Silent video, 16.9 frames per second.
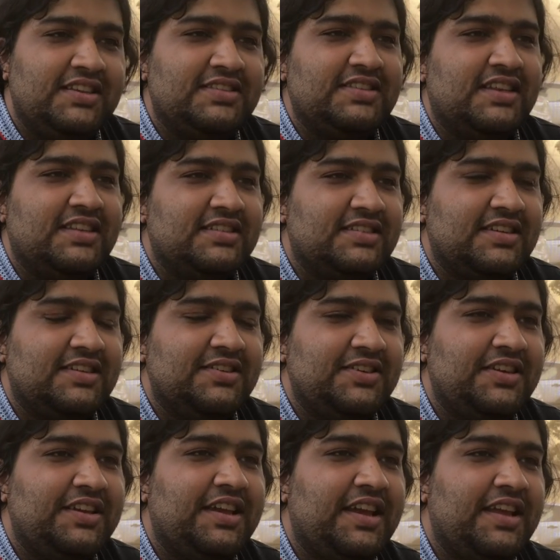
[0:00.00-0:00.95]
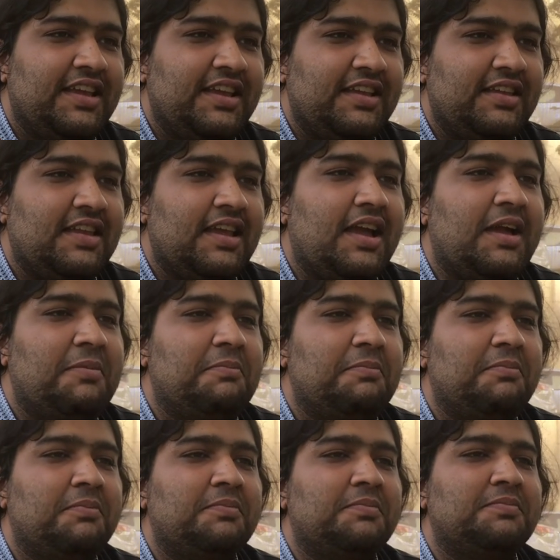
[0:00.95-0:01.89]
Sanzgiri and
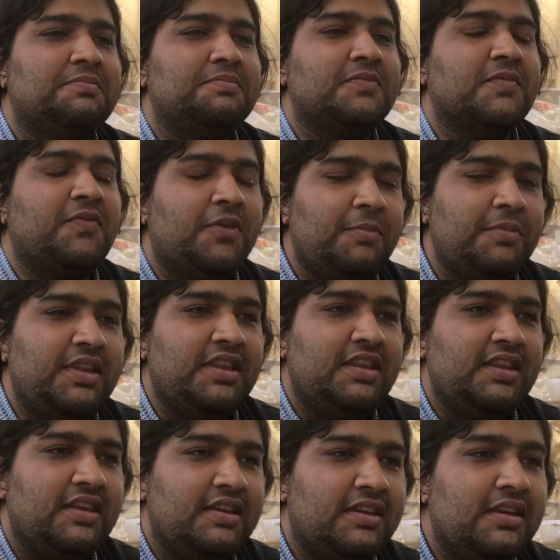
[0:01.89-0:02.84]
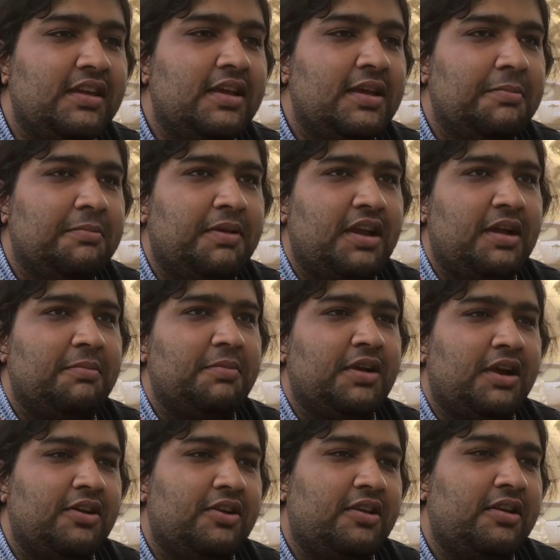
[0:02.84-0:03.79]
I'm from India, but I'm
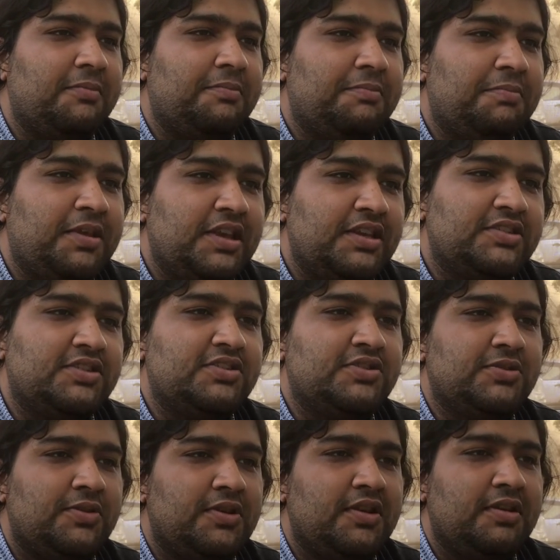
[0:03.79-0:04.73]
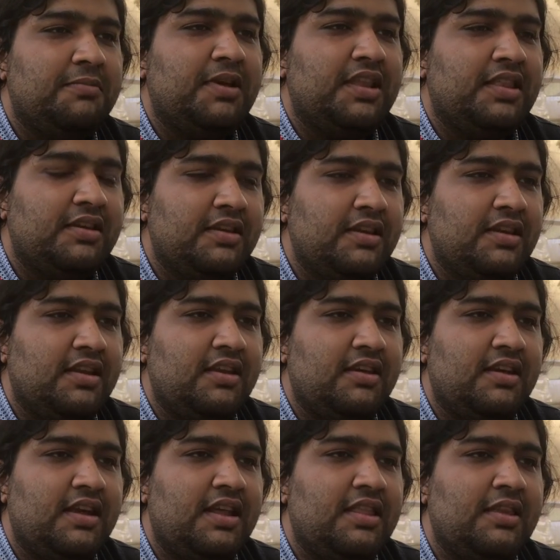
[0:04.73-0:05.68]
currently a PhD student in my third year
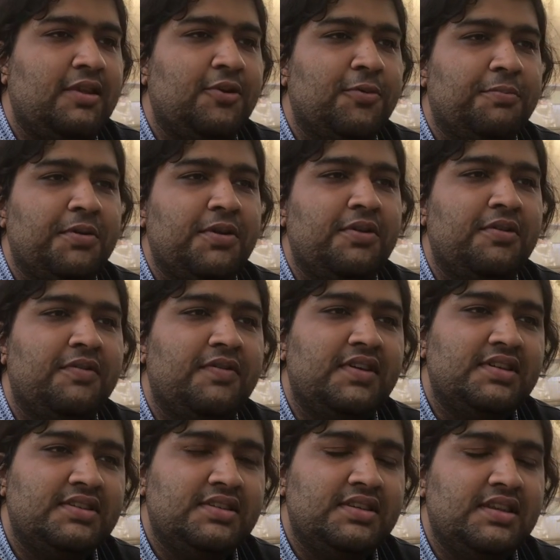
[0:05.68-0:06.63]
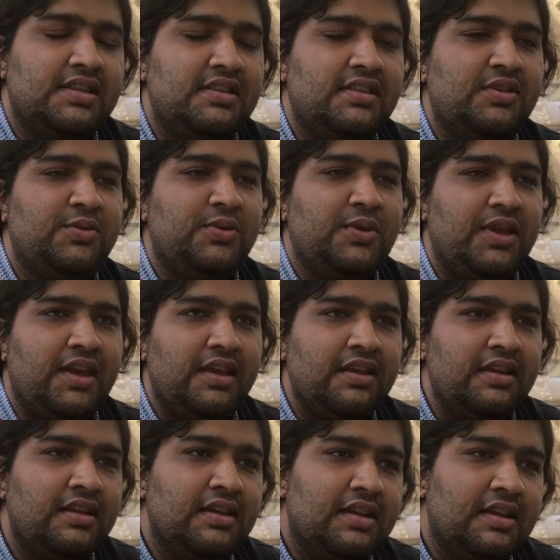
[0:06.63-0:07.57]
at the Open University in the
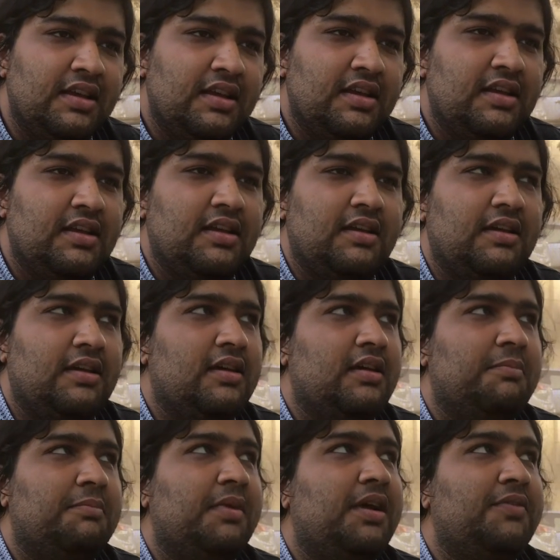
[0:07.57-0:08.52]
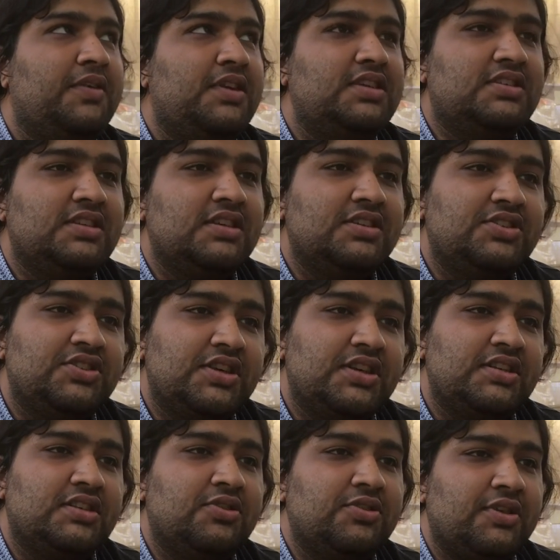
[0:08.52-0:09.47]
UK. My research
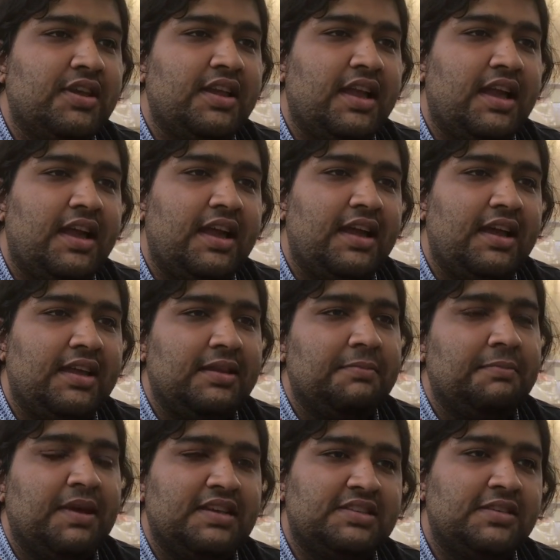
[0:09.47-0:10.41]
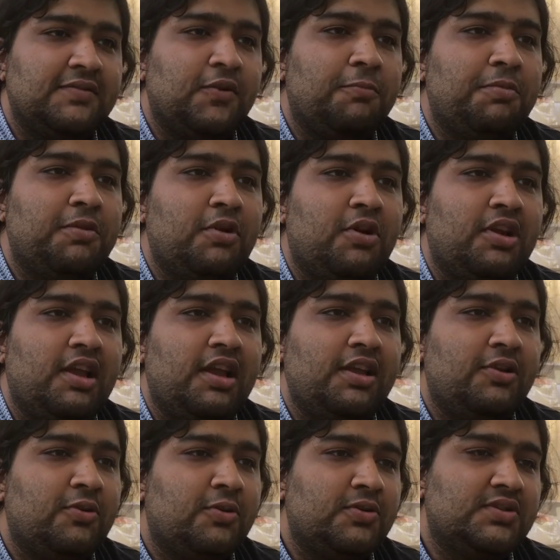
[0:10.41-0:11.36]
is looking at massive open online
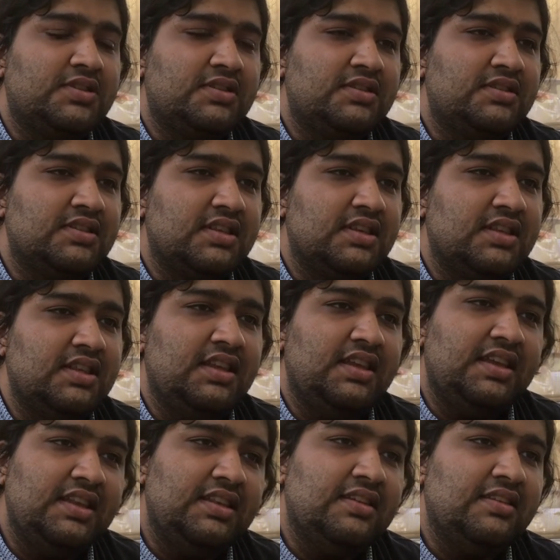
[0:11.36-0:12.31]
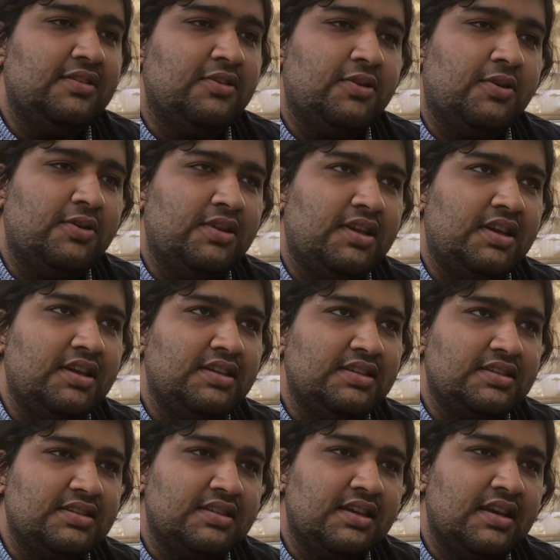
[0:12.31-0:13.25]
courses in the Indian
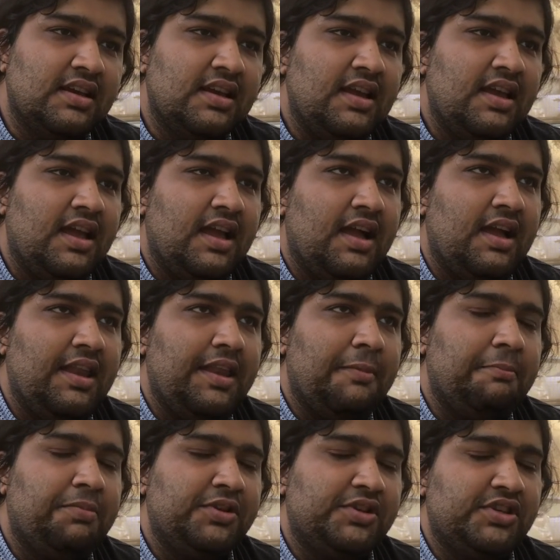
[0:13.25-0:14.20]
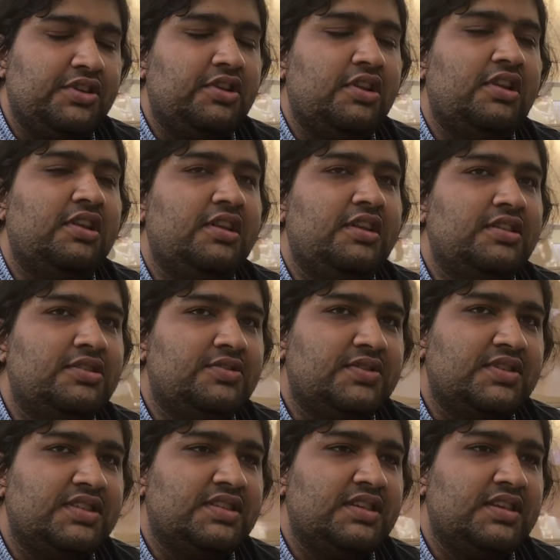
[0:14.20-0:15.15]
context, and I'm particularly
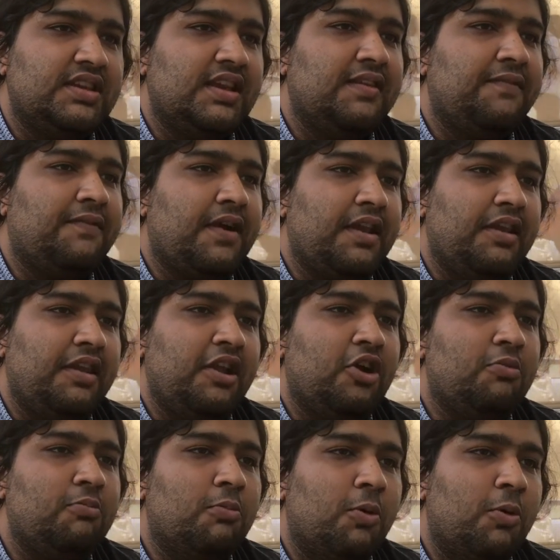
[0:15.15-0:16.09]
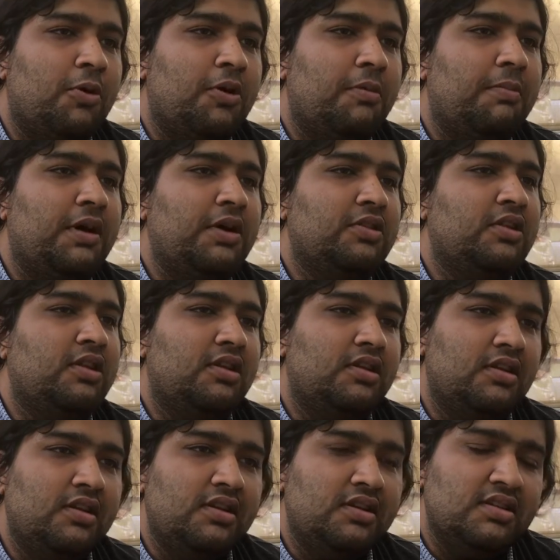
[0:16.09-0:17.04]
interested in finding out more about the
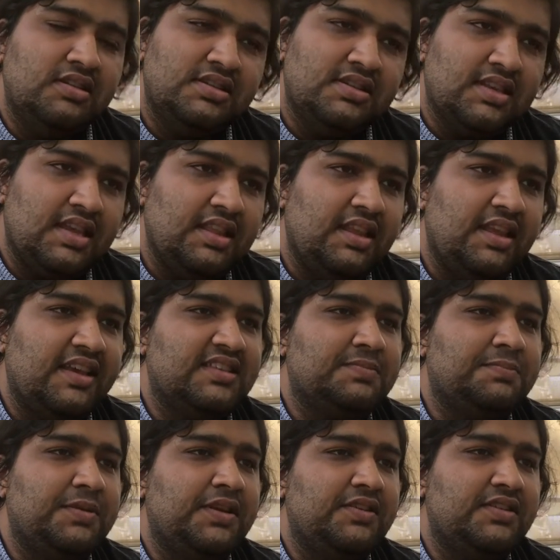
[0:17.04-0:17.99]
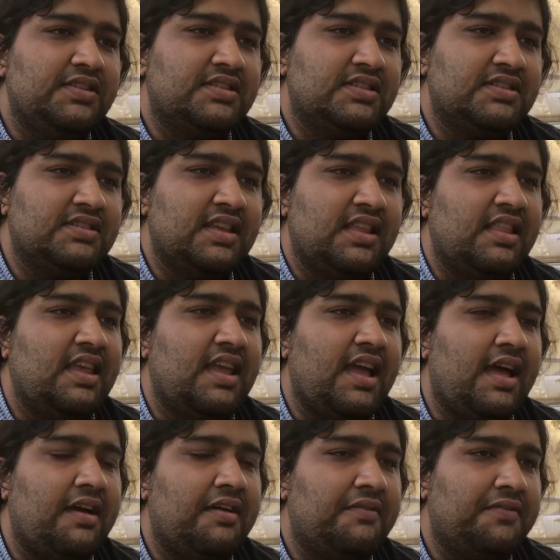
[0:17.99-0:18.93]
learners and the experiences that they
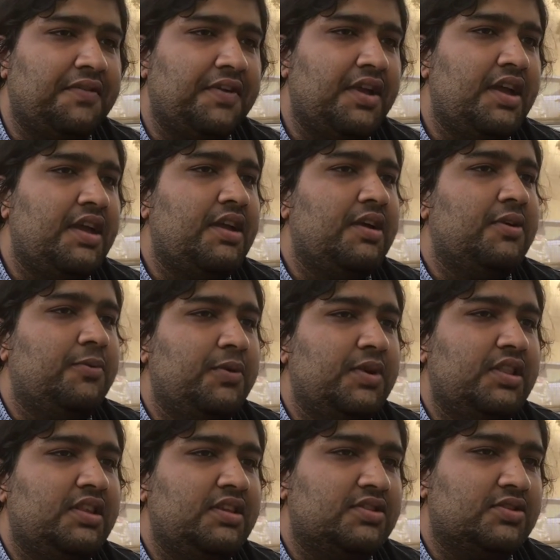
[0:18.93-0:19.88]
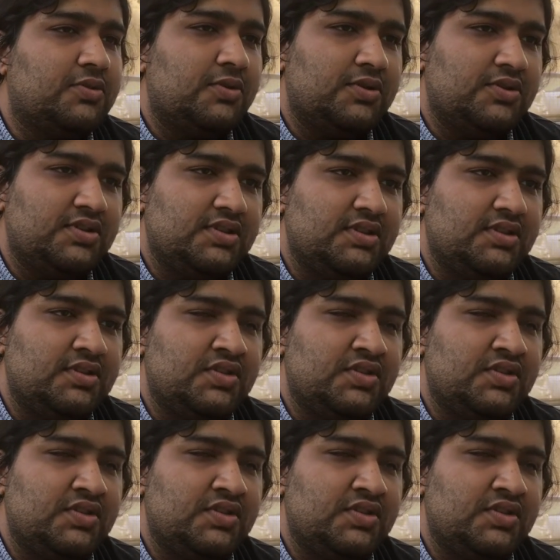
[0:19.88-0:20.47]
have with these courses.